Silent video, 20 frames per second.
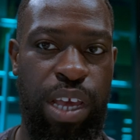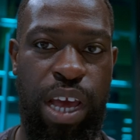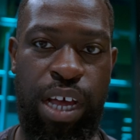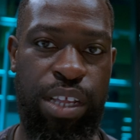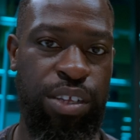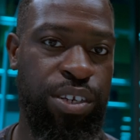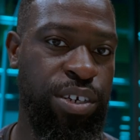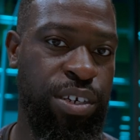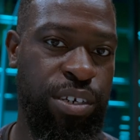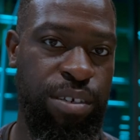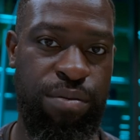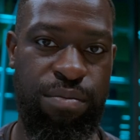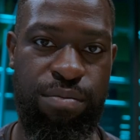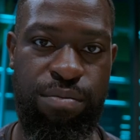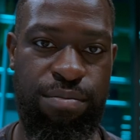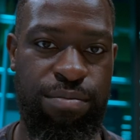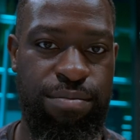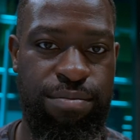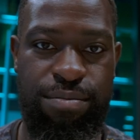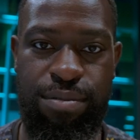Other
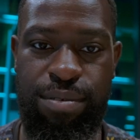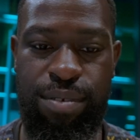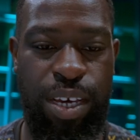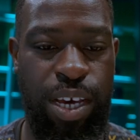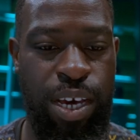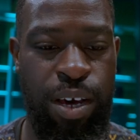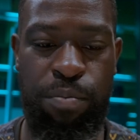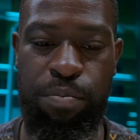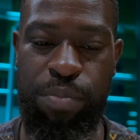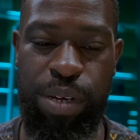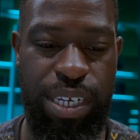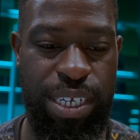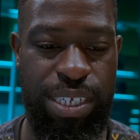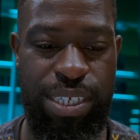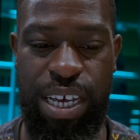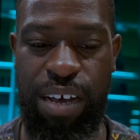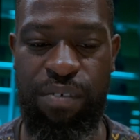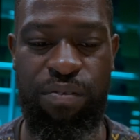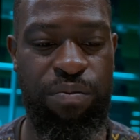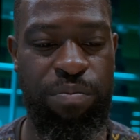
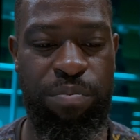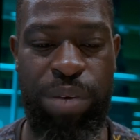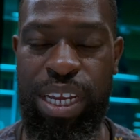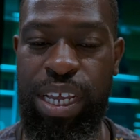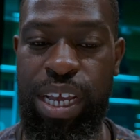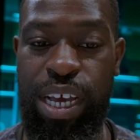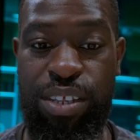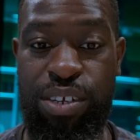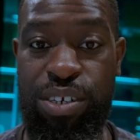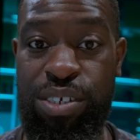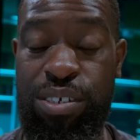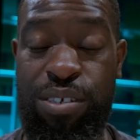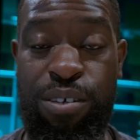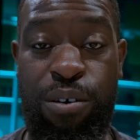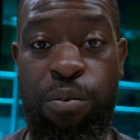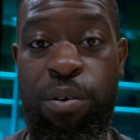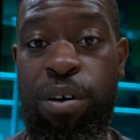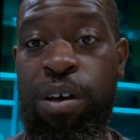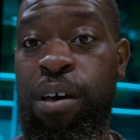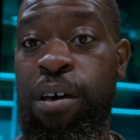companies have many others.
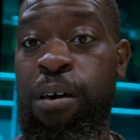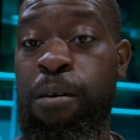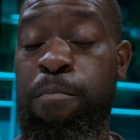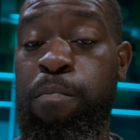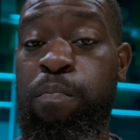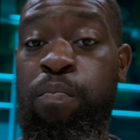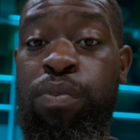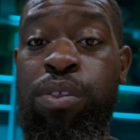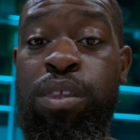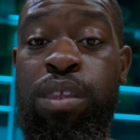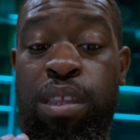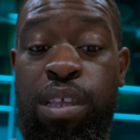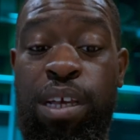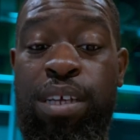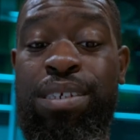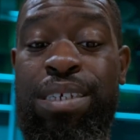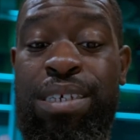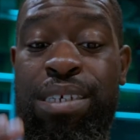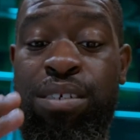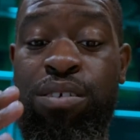So
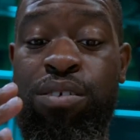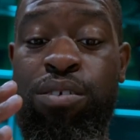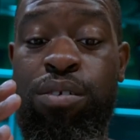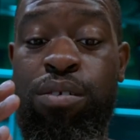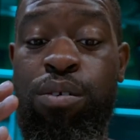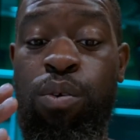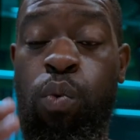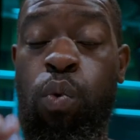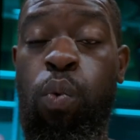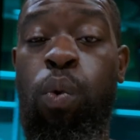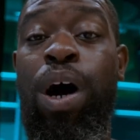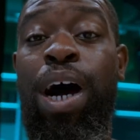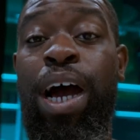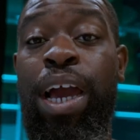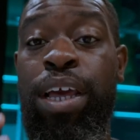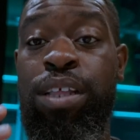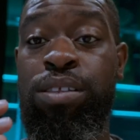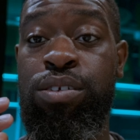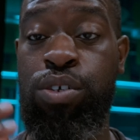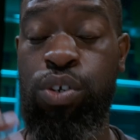this is
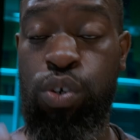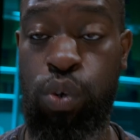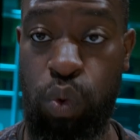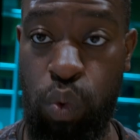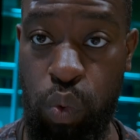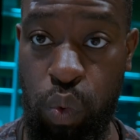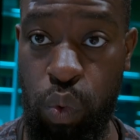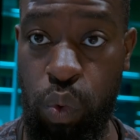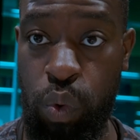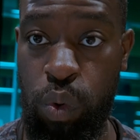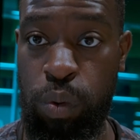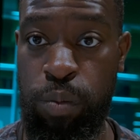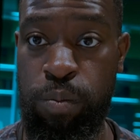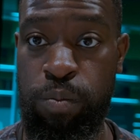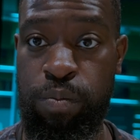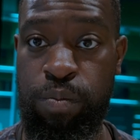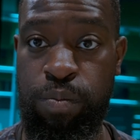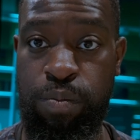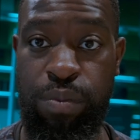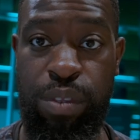quite cool.
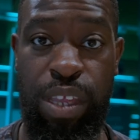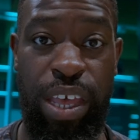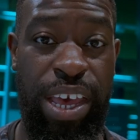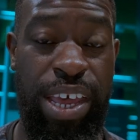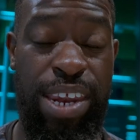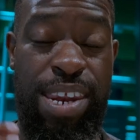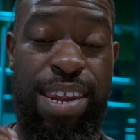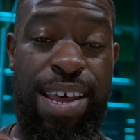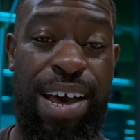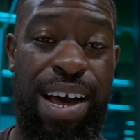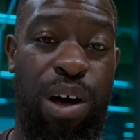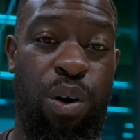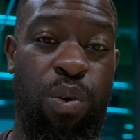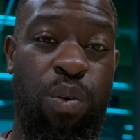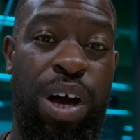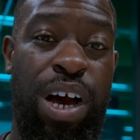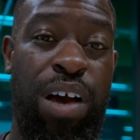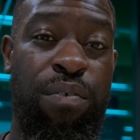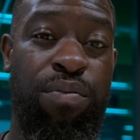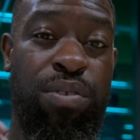And
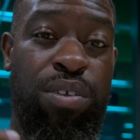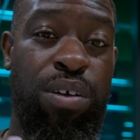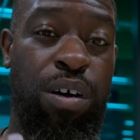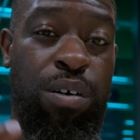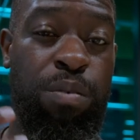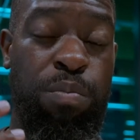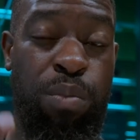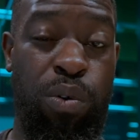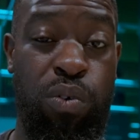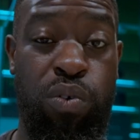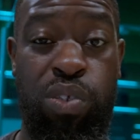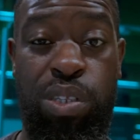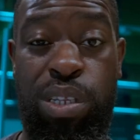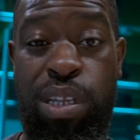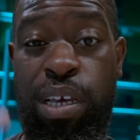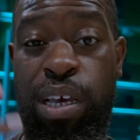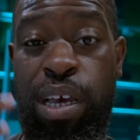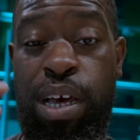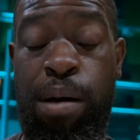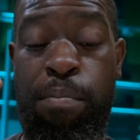now I've talked
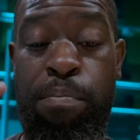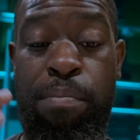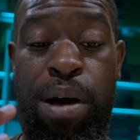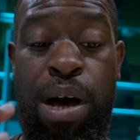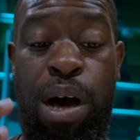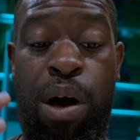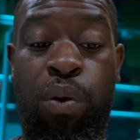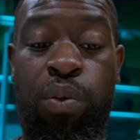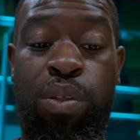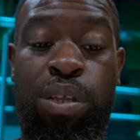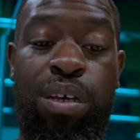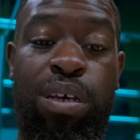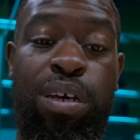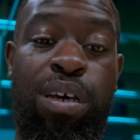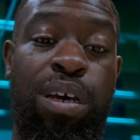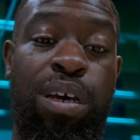mostly about